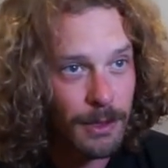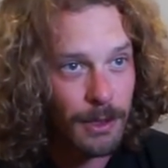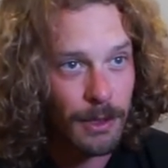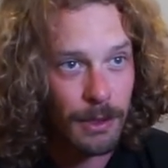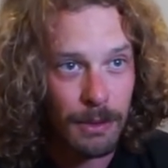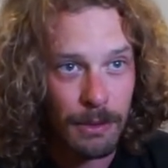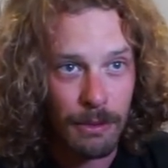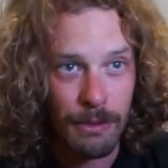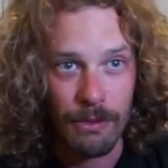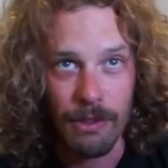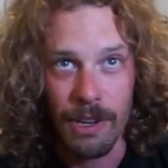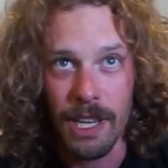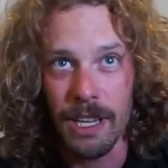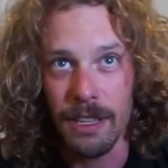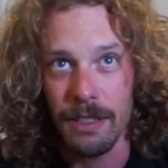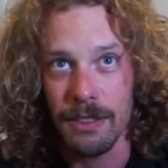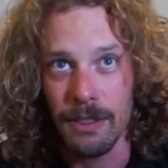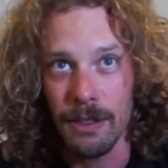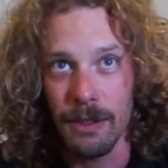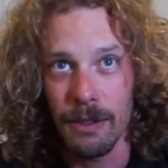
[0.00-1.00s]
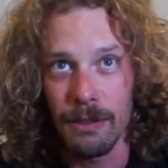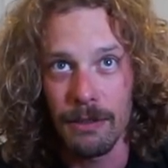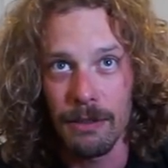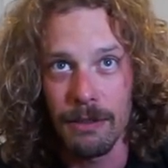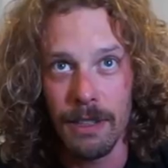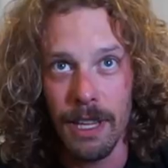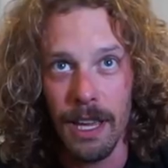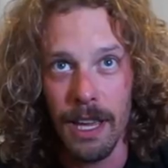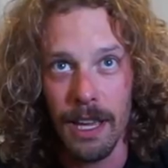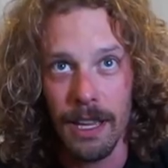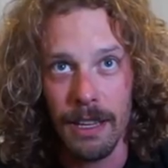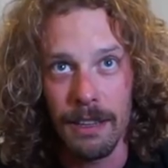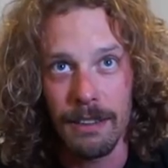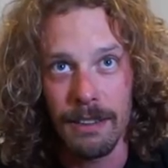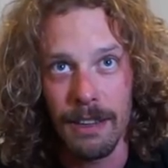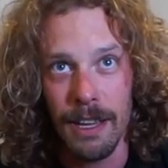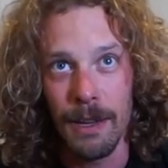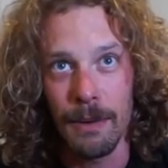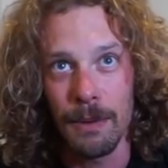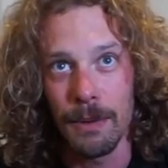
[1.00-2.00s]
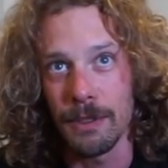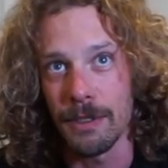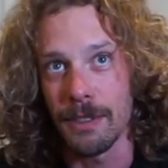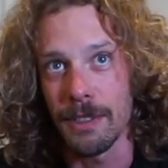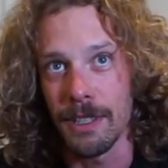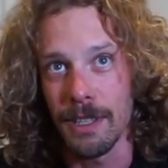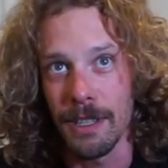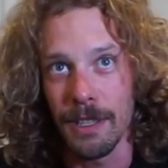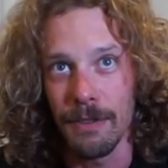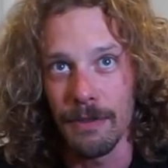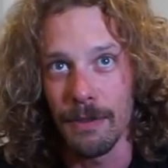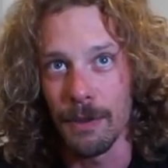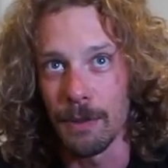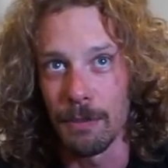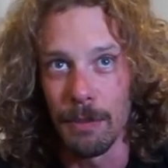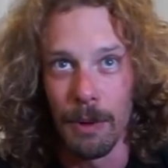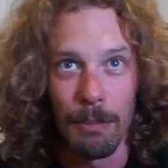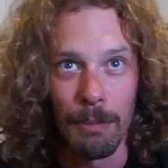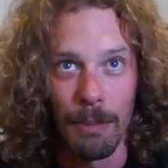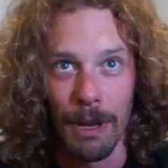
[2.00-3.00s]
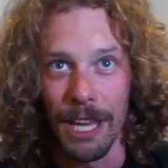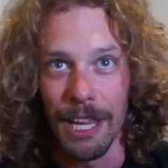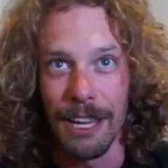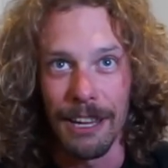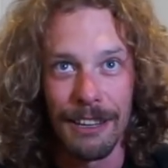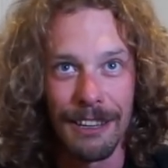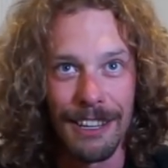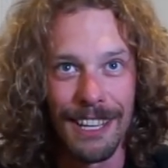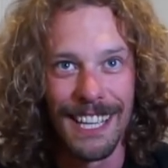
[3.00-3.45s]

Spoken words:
2-3 years old, yeah, I was a football player.